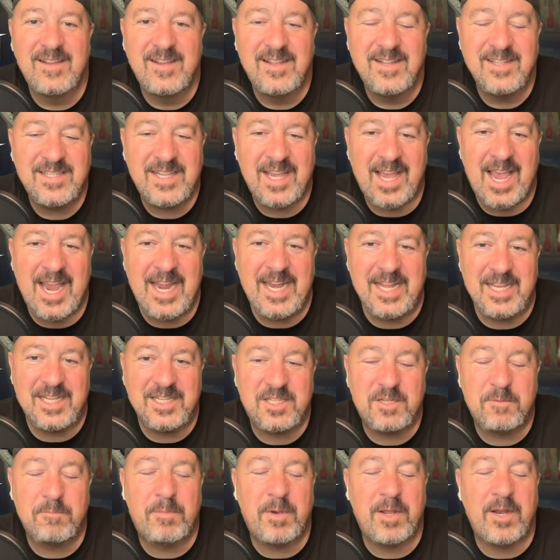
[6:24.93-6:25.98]

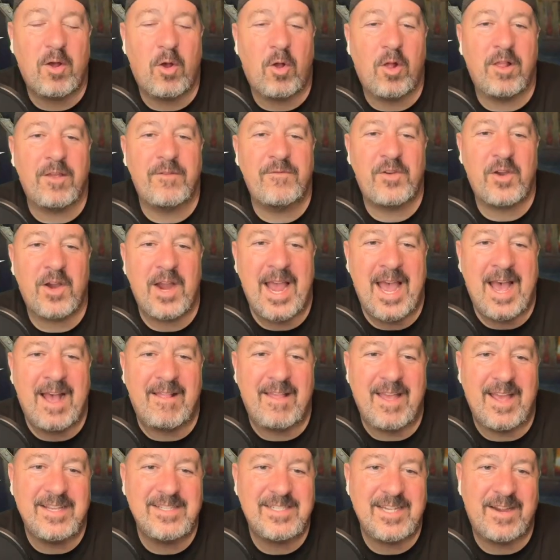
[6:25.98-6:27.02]
Titus, but all of your
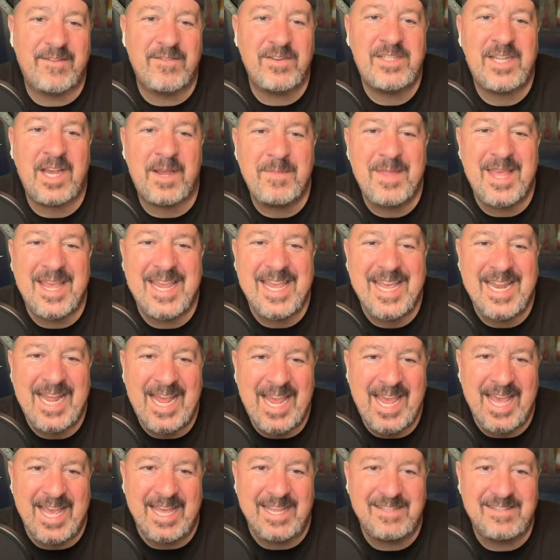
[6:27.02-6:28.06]
allies, every time they get
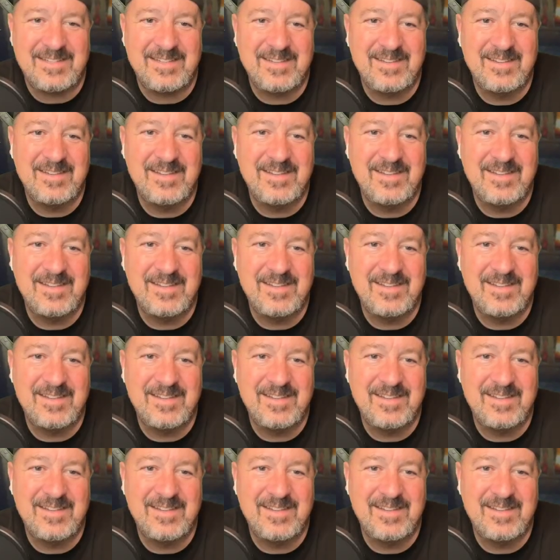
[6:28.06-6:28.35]
hit,